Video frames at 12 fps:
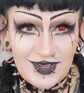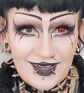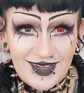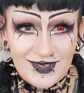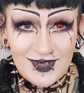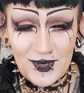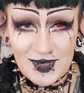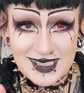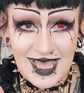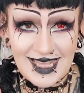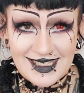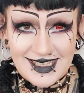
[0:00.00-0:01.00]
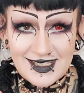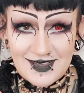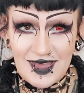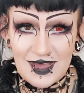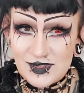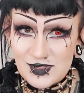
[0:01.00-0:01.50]
of course, I had to get
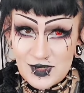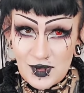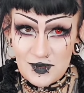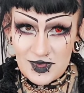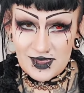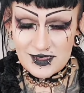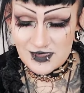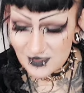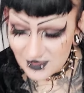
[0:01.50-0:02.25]
something else to go with this.